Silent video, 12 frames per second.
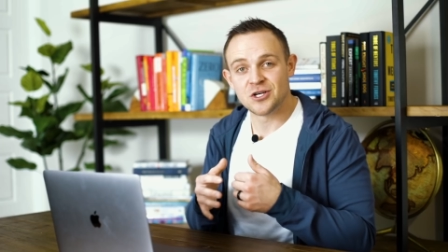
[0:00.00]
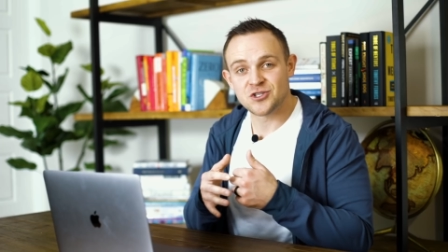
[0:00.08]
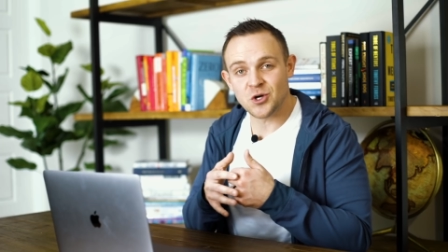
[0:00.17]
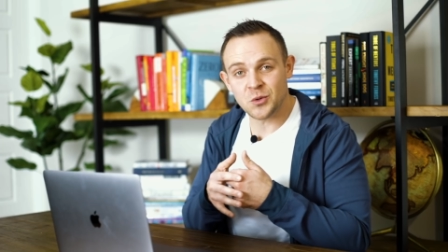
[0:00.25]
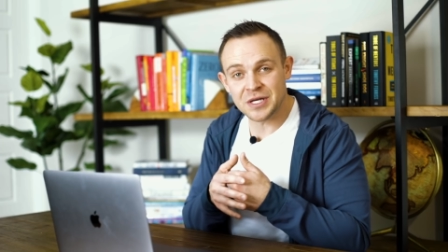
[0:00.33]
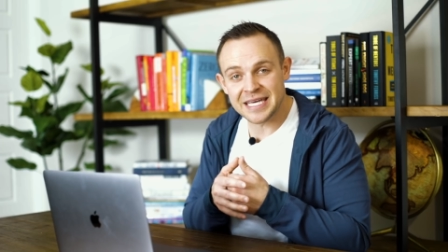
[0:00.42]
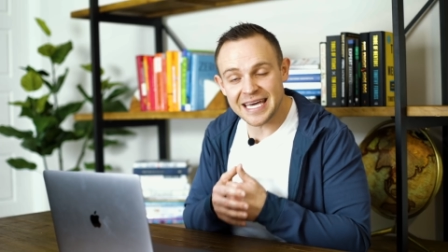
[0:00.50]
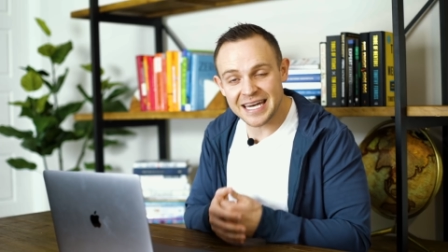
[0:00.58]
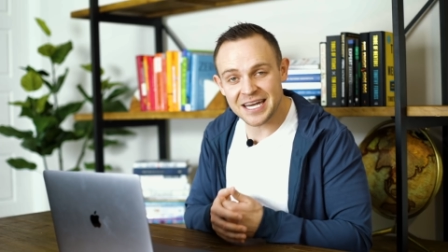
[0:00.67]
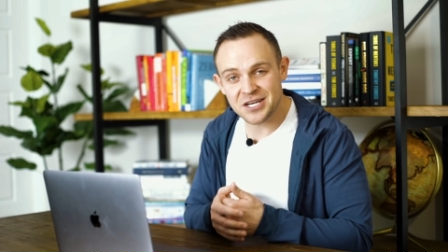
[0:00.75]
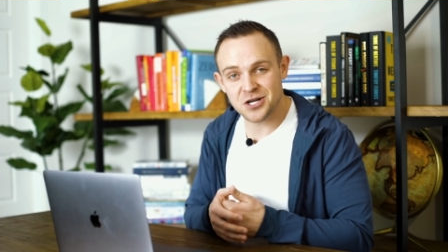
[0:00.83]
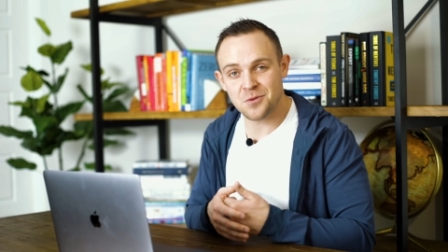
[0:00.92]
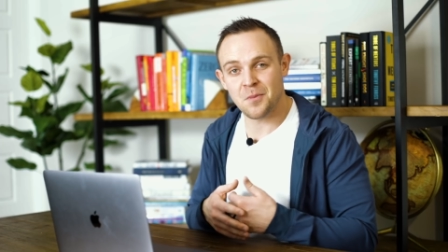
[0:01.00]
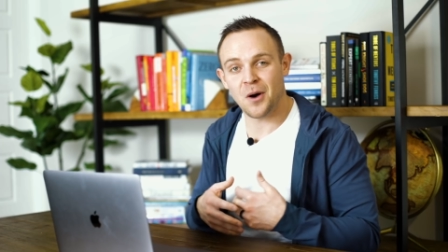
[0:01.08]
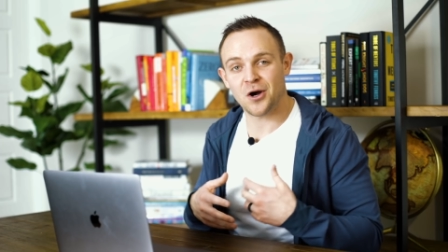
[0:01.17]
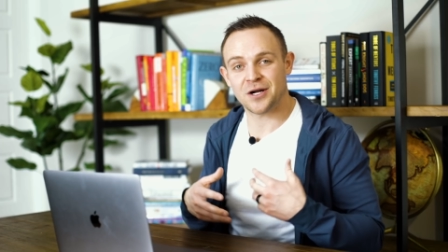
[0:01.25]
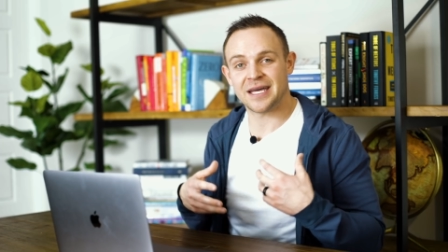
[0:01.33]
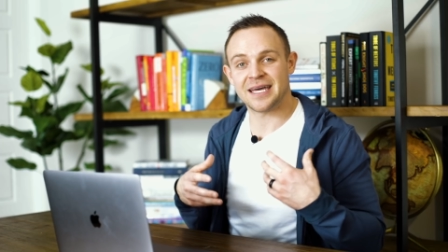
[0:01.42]
So get into your
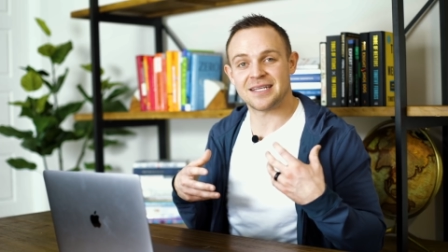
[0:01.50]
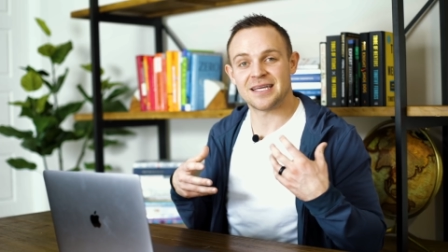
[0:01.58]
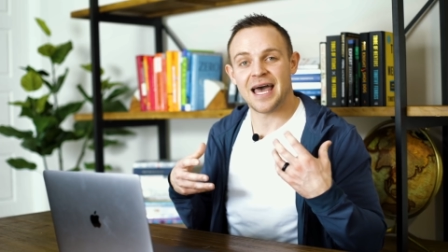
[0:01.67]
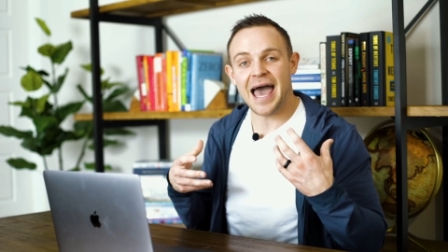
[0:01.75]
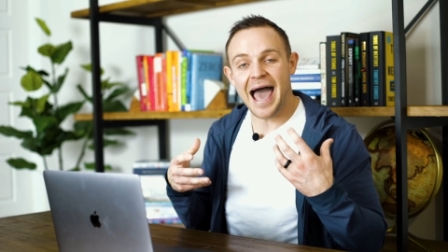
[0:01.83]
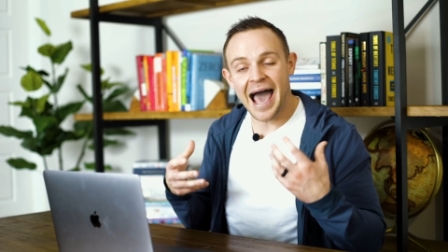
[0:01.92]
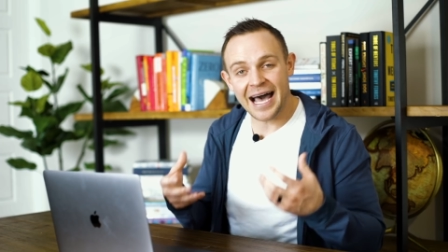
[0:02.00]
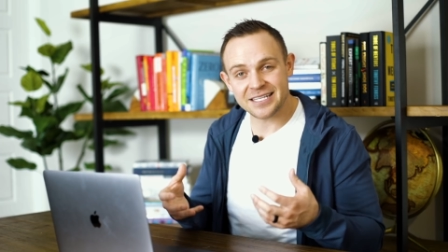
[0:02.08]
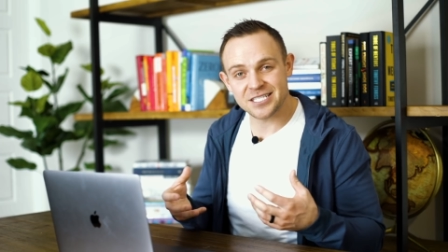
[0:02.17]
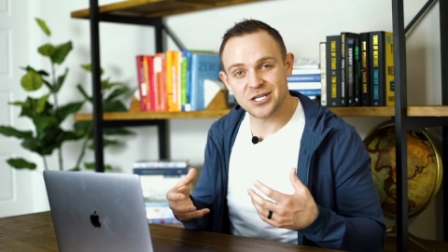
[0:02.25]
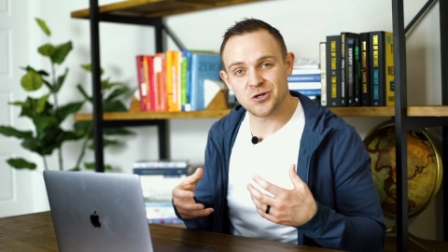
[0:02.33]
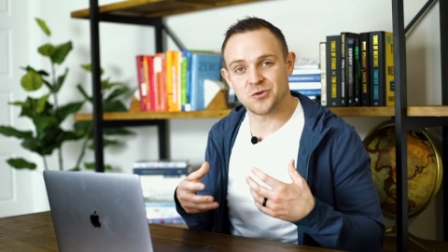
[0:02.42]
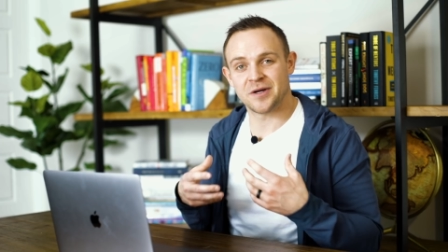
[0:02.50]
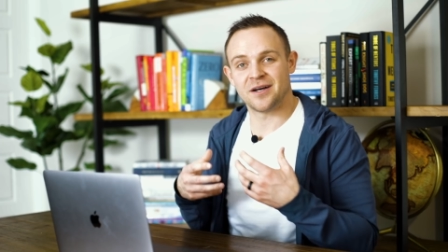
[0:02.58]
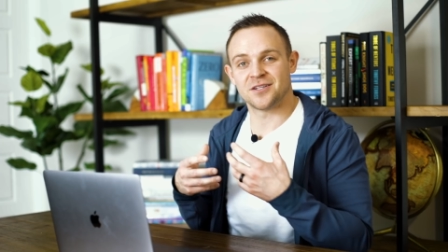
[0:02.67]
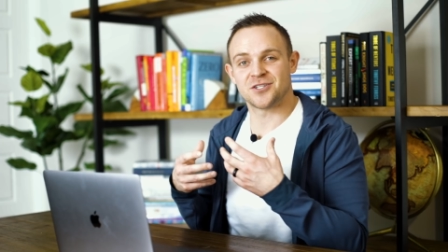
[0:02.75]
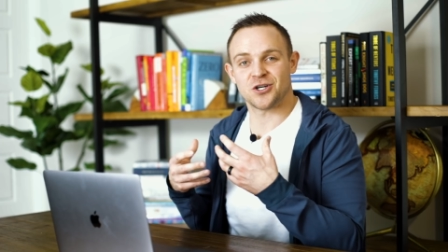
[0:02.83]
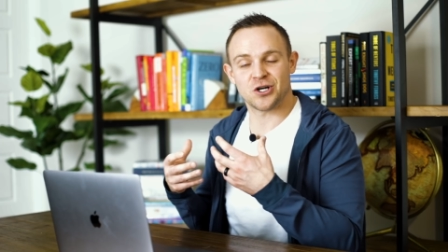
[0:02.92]
market, ask your
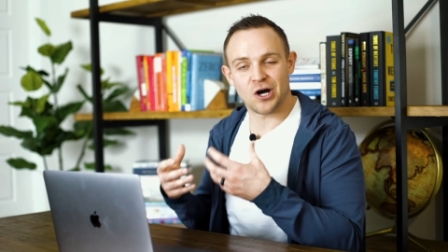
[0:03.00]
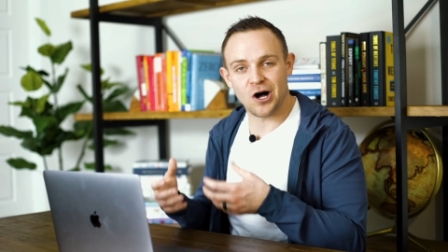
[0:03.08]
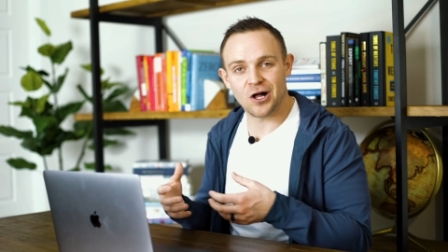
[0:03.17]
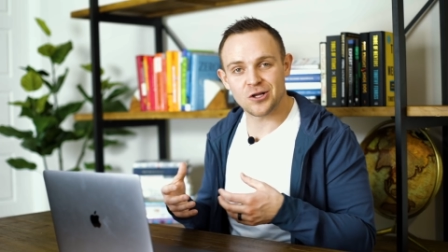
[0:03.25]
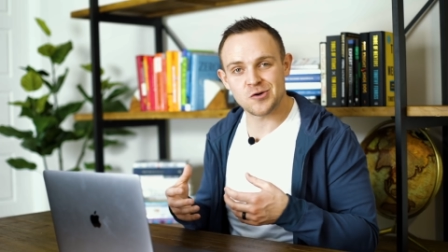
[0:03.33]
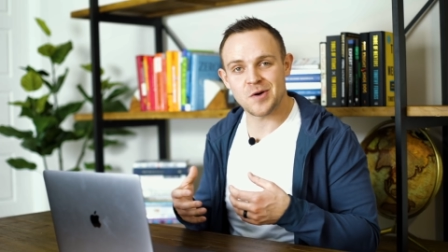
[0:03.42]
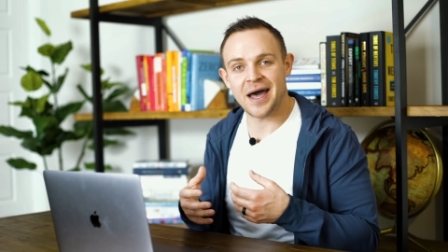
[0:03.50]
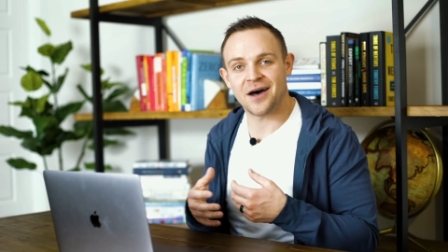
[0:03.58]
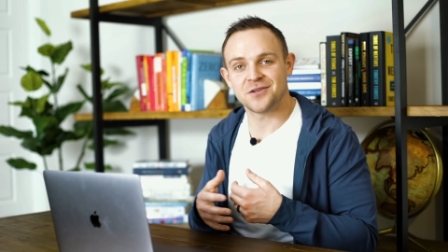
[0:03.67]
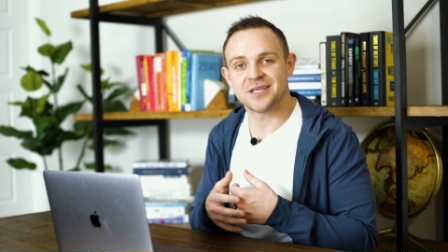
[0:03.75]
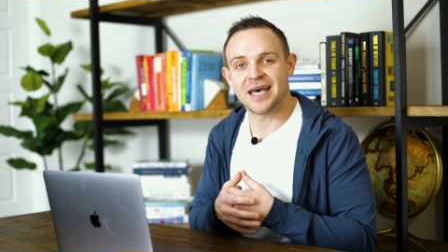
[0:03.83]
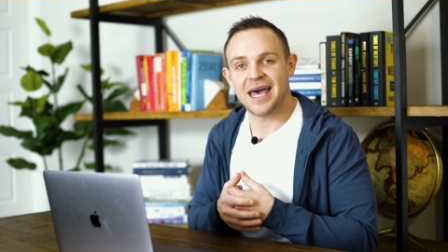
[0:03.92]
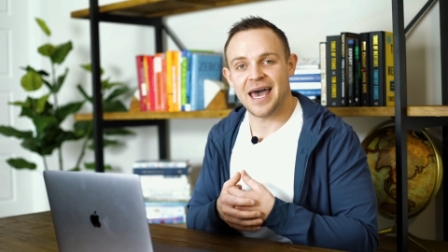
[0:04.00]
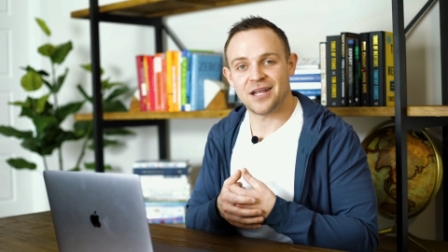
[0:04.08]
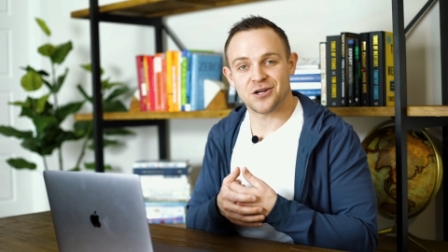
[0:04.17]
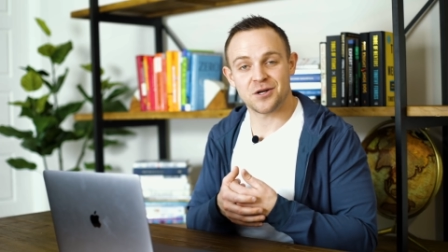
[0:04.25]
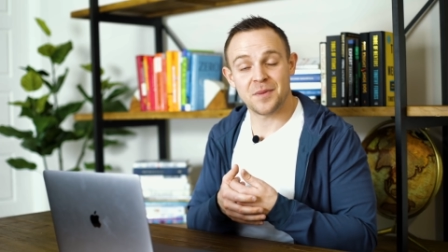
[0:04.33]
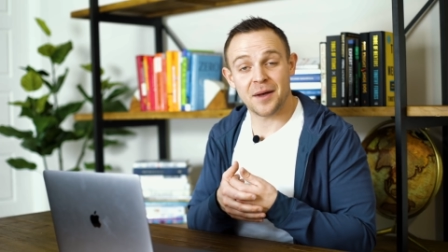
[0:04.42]
realtor, call around,
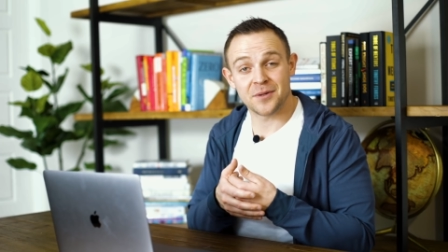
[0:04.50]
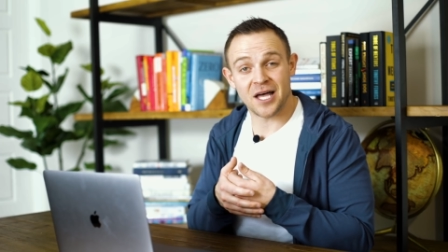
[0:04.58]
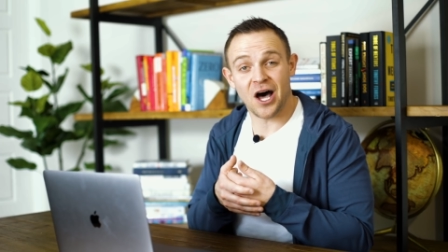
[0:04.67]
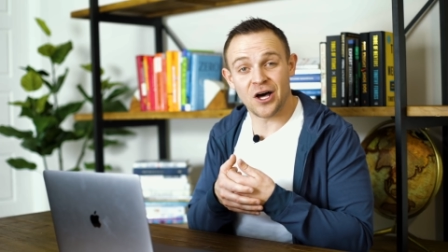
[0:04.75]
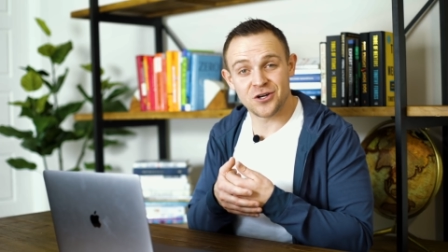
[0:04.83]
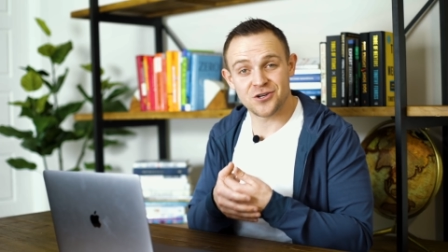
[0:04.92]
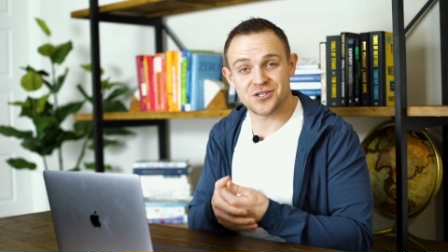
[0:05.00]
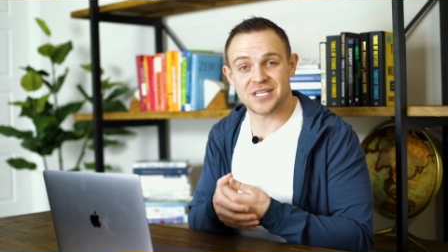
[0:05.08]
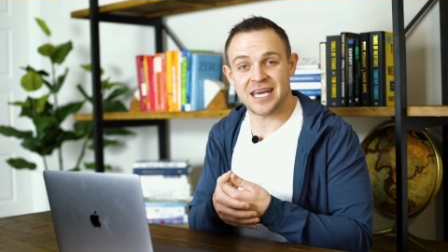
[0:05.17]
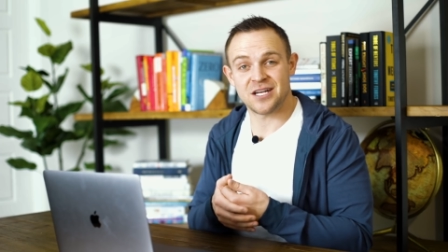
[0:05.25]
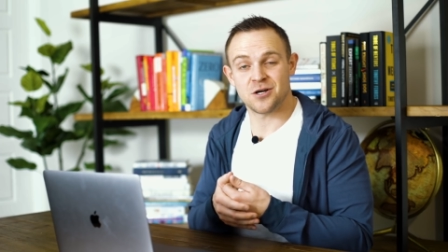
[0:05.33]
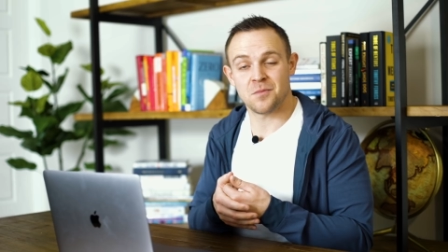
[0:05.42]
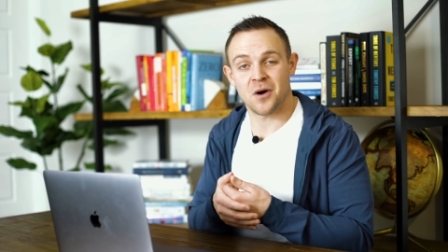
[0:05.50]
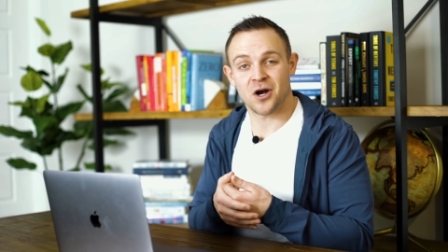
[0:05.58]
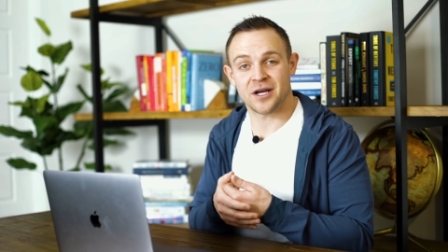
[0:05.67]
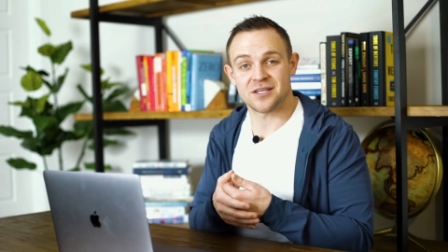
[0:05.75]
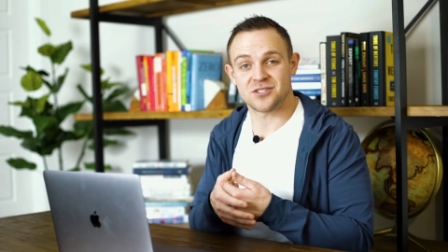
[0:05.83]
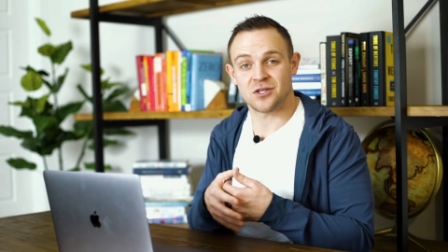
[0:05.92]
and you're gonna be able to understand your
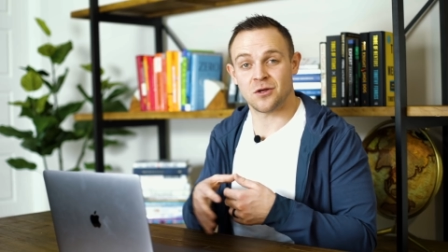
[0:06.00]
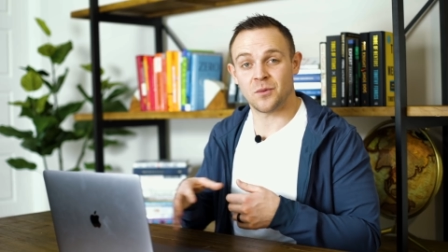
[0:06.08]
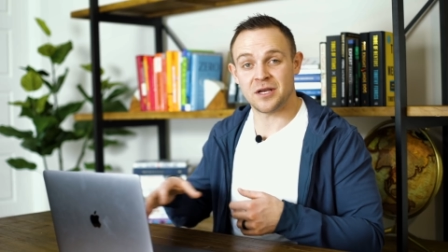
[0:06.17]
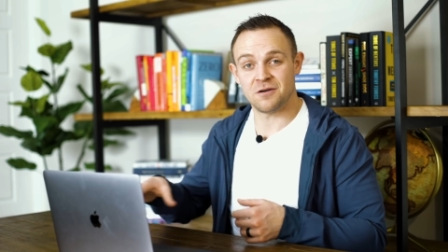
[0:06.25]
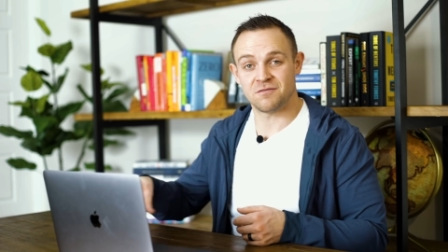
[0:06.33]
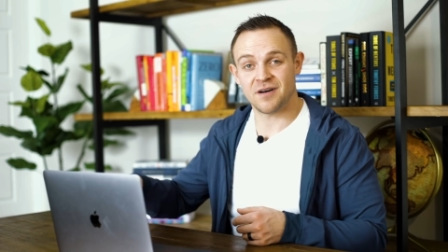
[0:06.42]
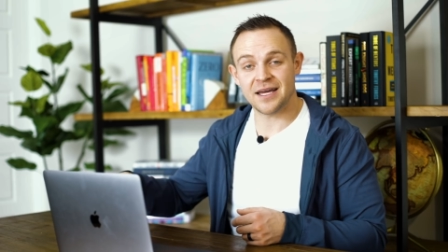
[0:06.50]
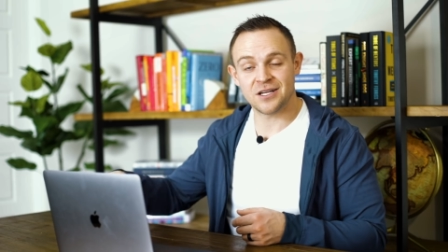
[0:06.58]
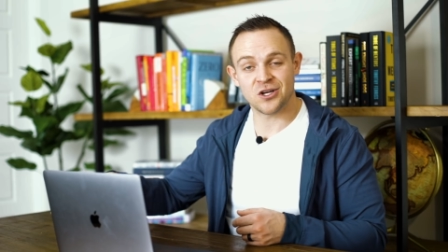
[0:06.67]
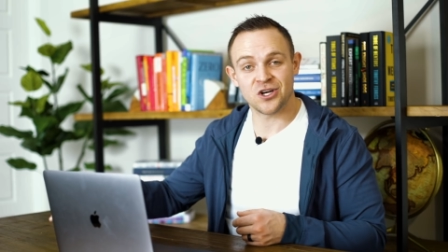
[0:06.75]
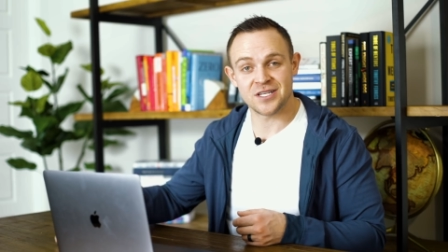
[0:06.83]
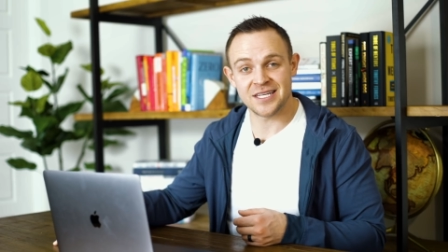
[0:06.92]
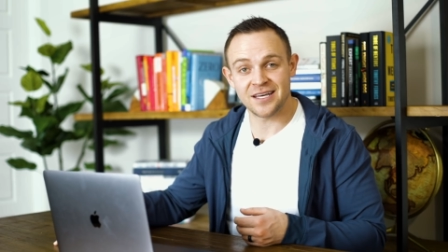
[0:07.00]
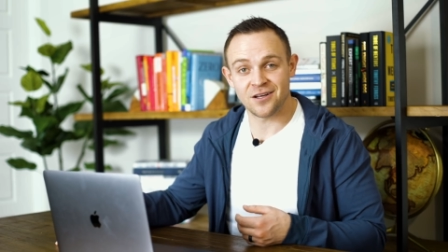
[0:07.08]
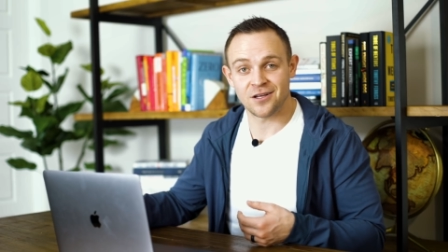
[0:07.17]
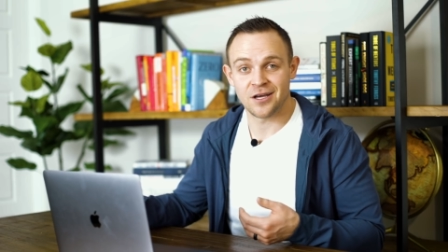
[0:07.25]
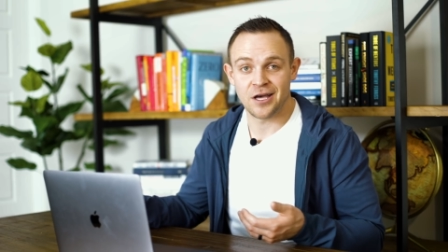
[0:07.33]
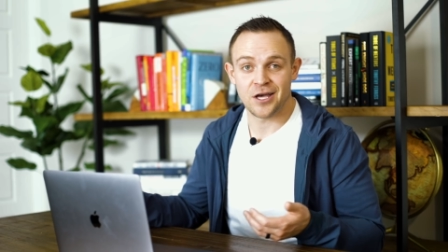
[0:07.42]
market so that when you find a good deal,